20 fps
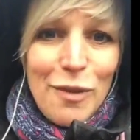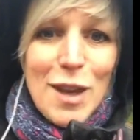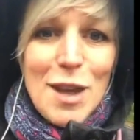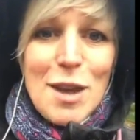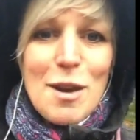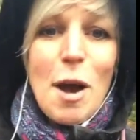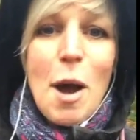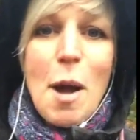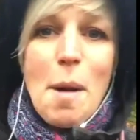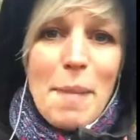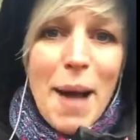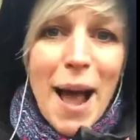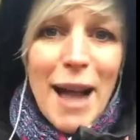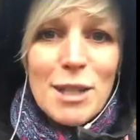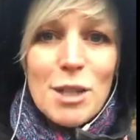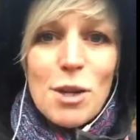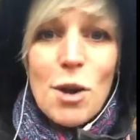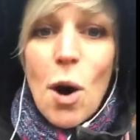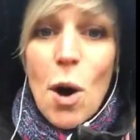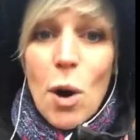Are you going back
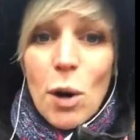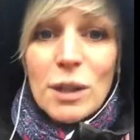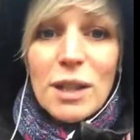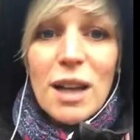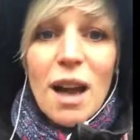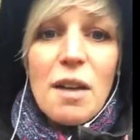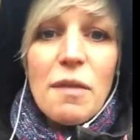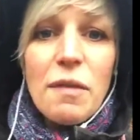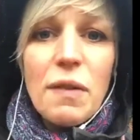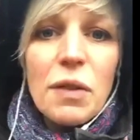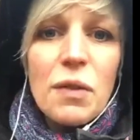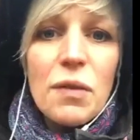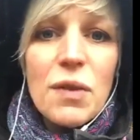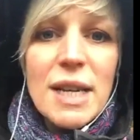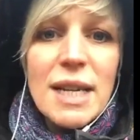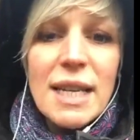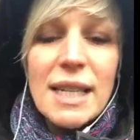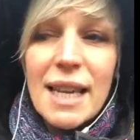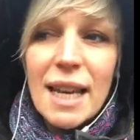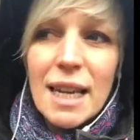to your old life in 3
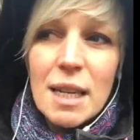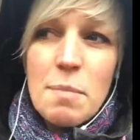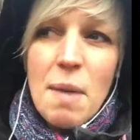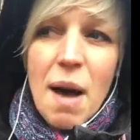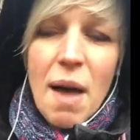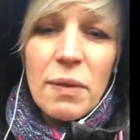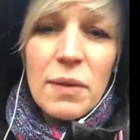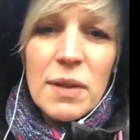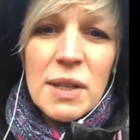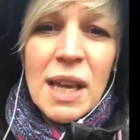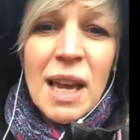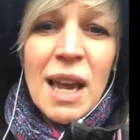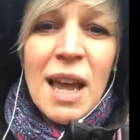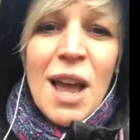to 6 months?